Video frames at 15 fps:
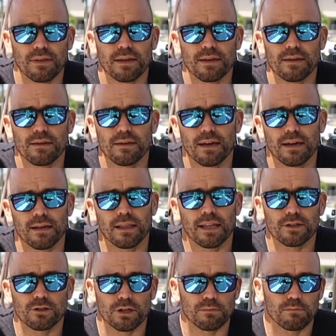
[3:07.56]
The
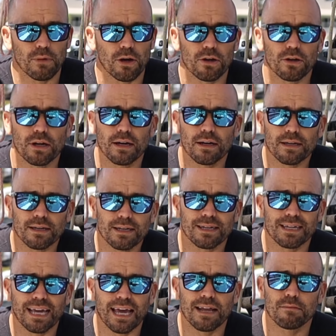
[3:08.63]
electric motor
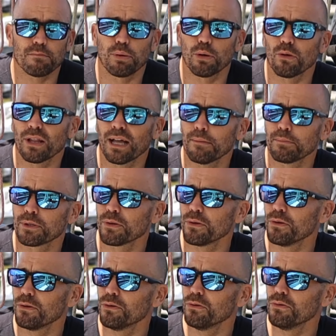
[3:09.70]
can pull up
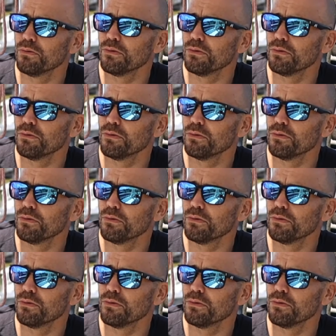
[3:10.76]
to